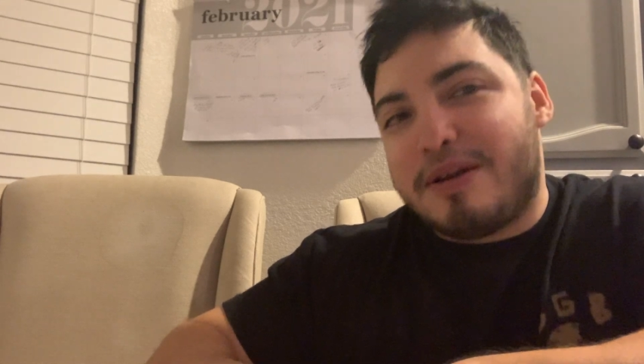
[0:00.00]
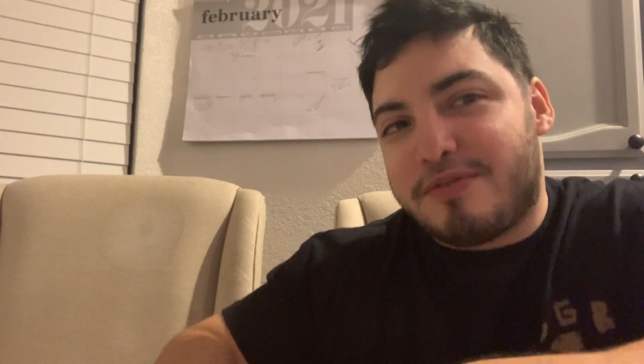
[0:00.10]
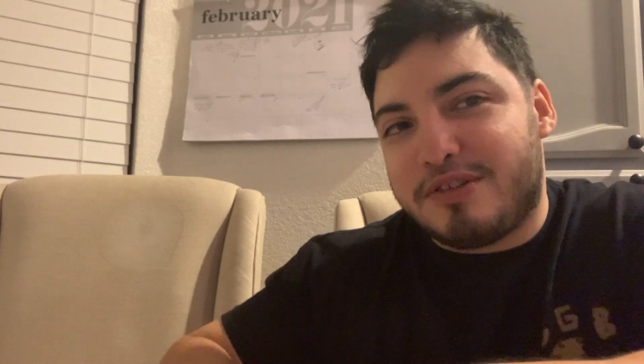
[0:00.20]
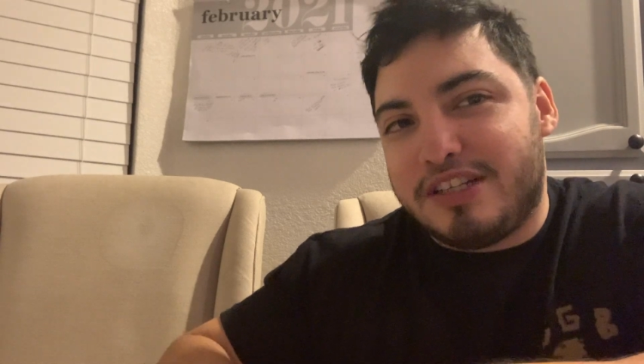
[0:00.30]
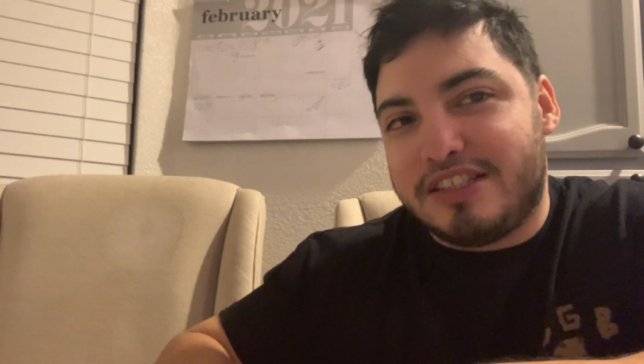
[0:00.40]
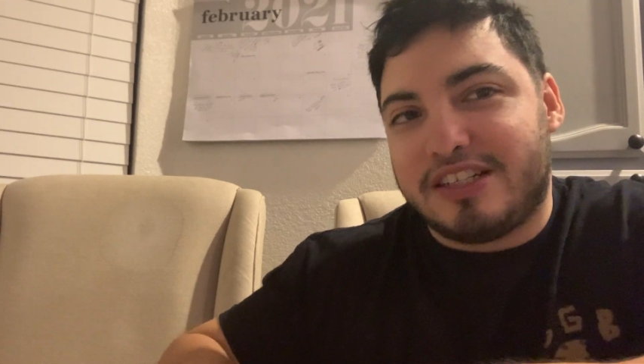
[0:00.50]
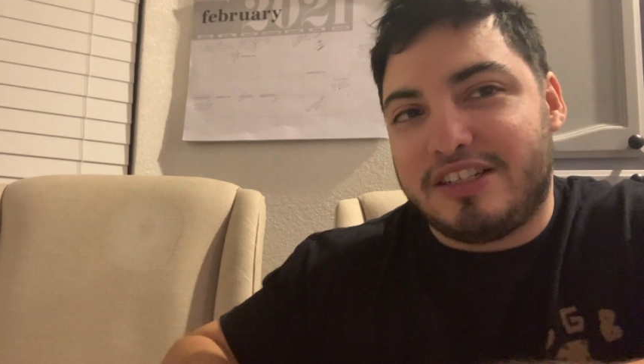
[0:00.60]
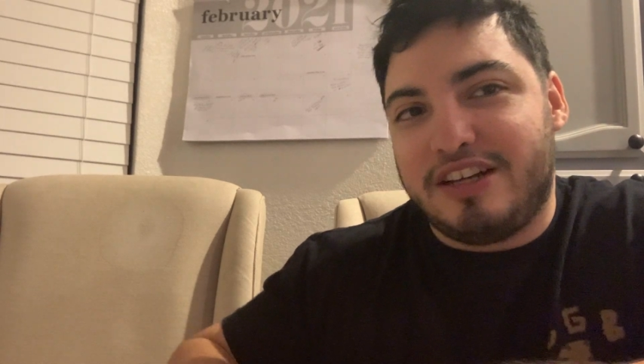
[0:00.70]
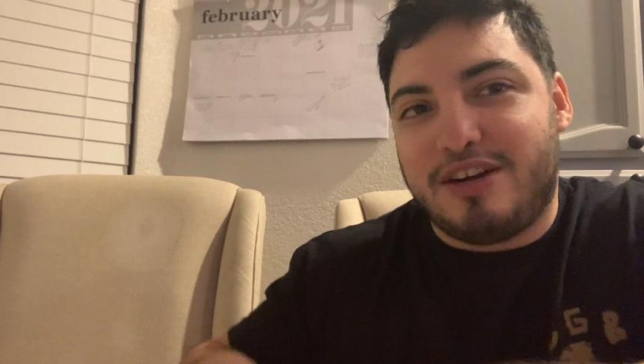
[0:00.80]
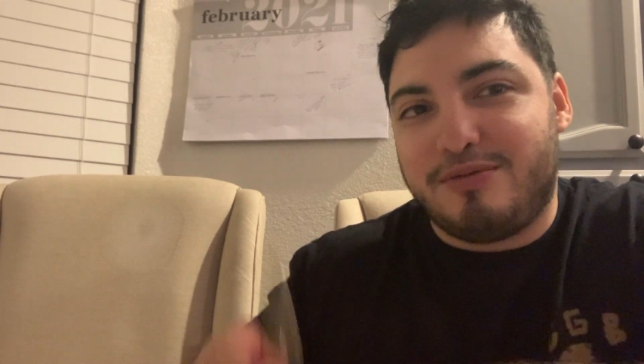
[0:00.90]
aftertaste I
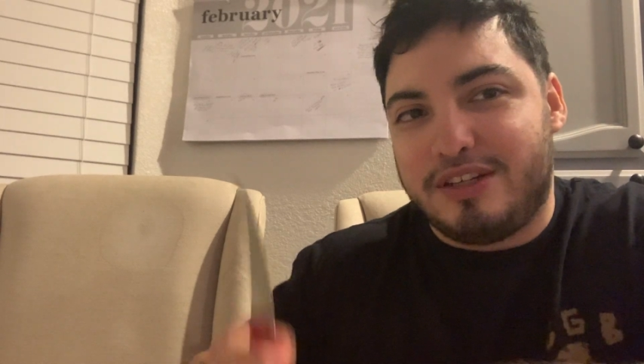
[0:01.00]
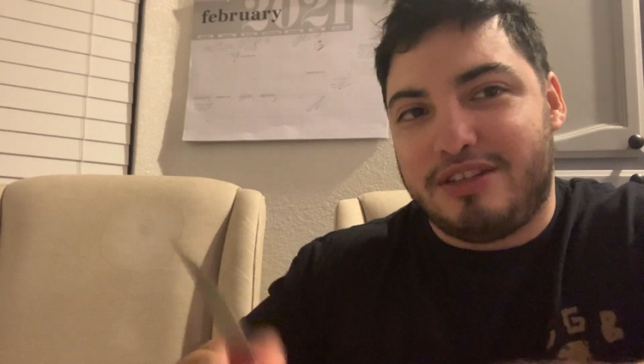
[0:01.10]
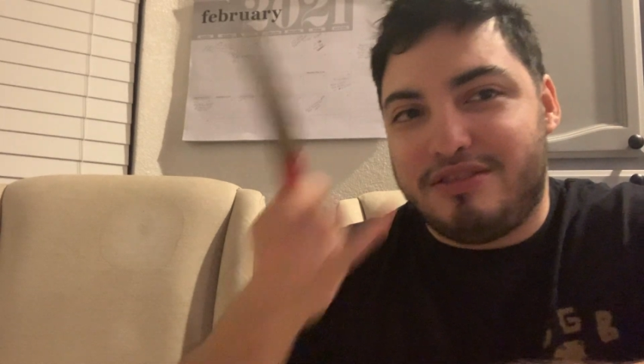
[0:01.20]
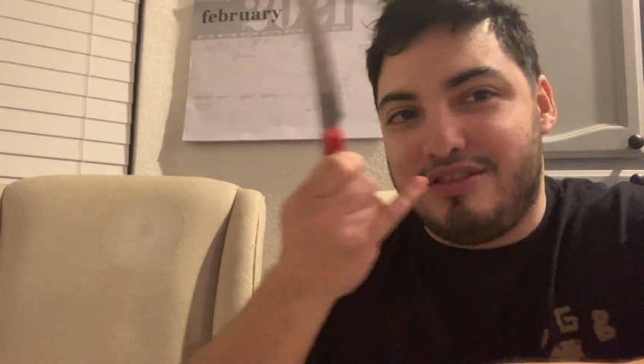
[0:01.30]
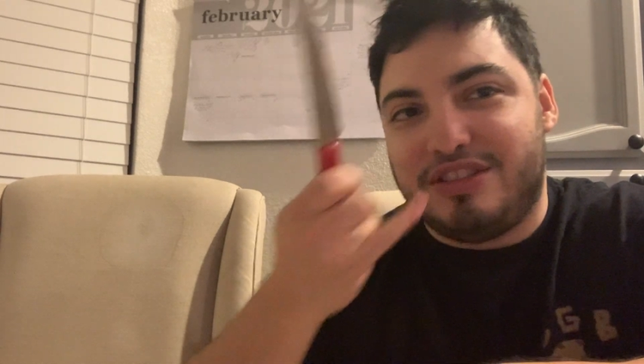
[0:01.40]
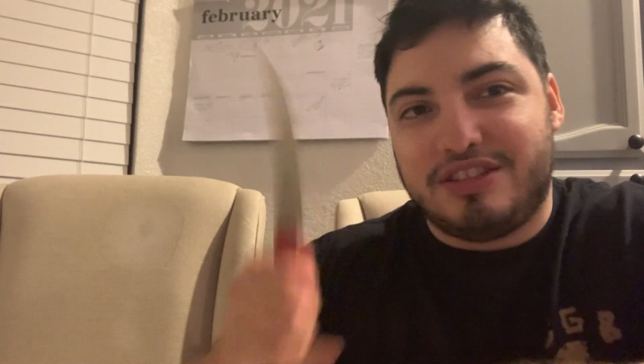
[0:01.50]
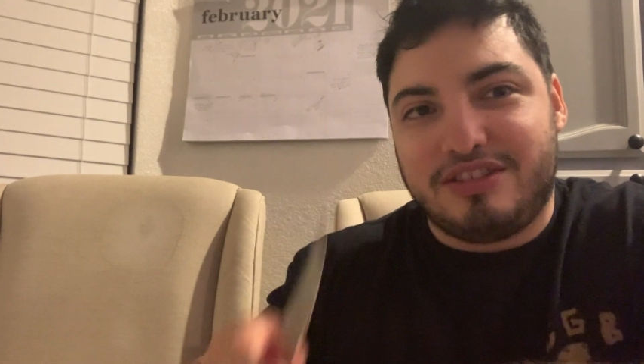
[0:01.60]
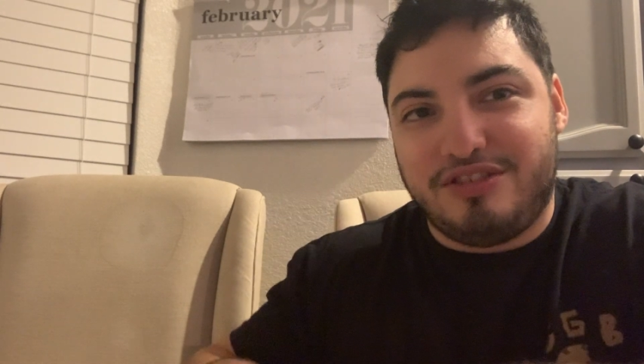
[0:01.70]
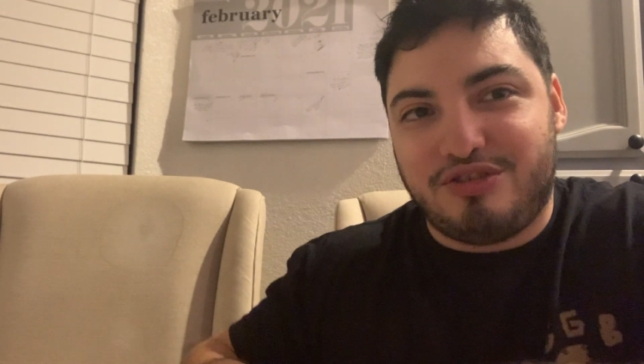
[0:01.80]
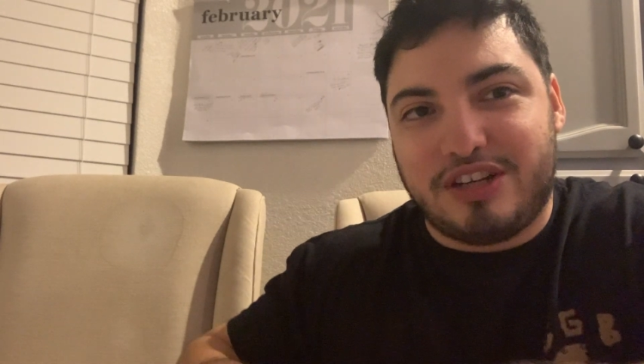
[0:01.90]
got when I just
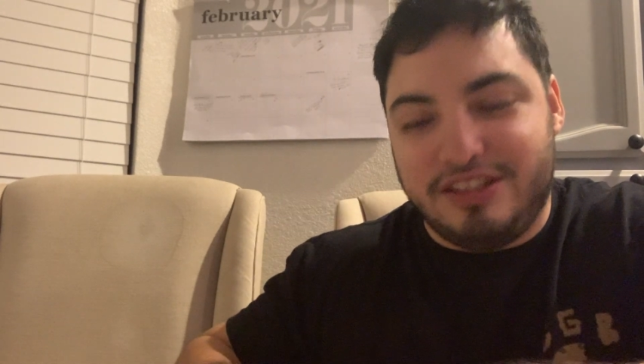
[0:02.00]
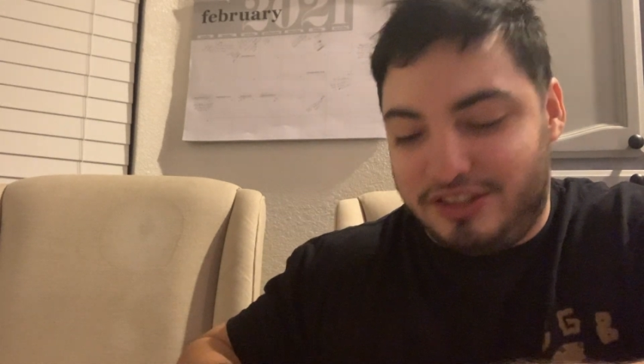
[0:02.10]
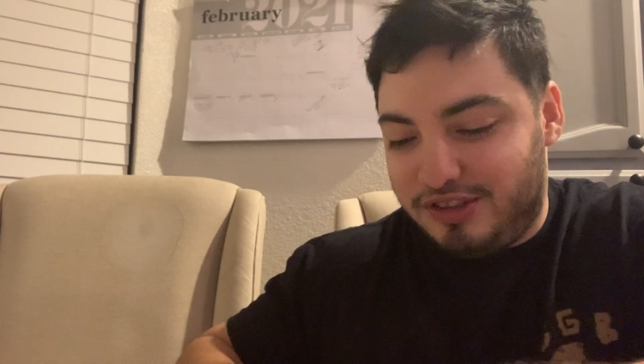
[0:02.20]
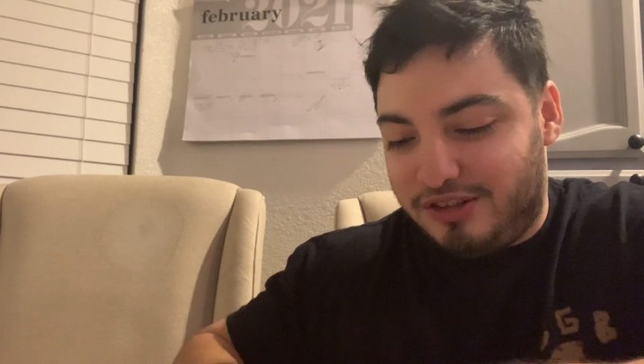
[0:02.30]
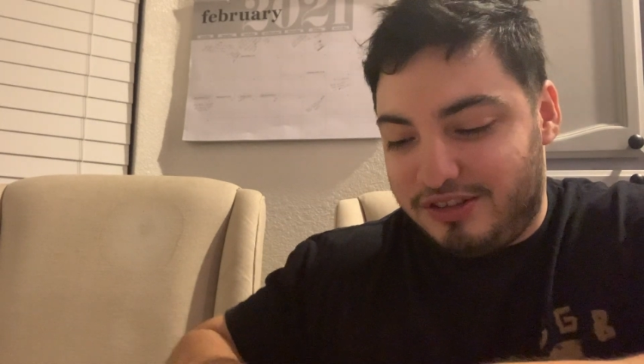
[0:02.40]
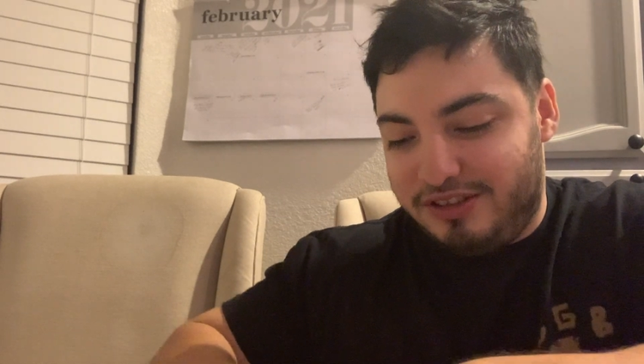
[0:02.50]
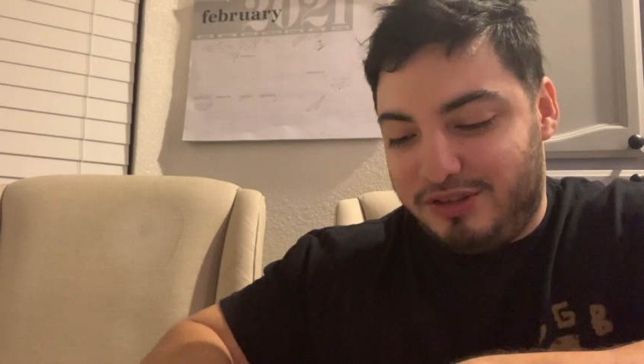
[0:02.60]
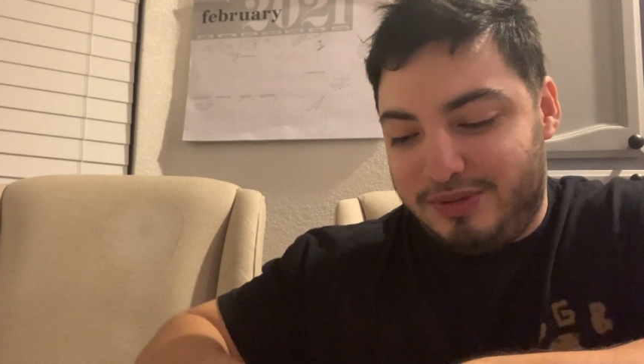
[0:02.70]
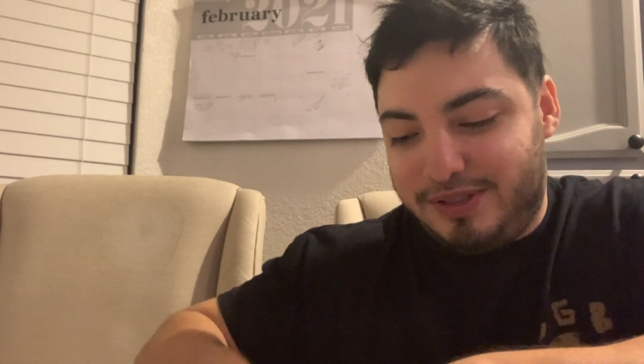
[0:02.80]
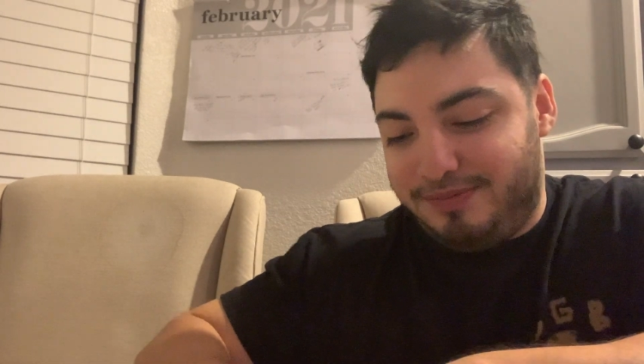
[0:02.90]
tried the salt a little bit.